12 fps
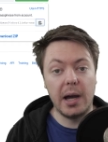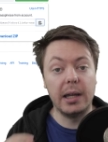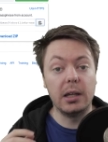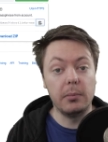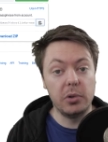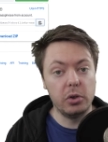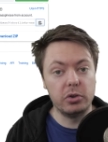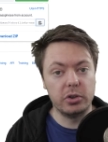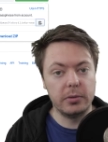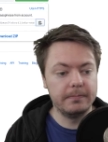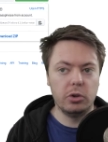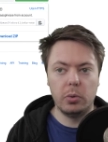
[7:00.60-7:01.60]
my
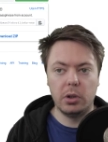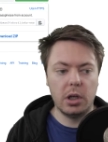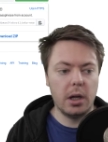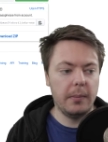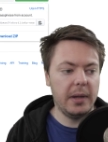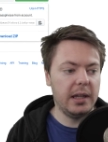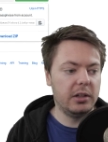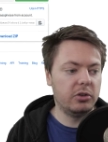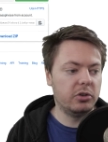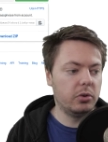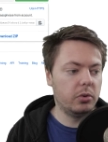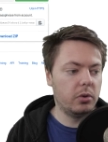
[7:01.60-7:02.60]
computer. So we'll come
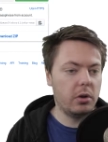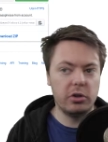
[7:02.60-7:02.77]
into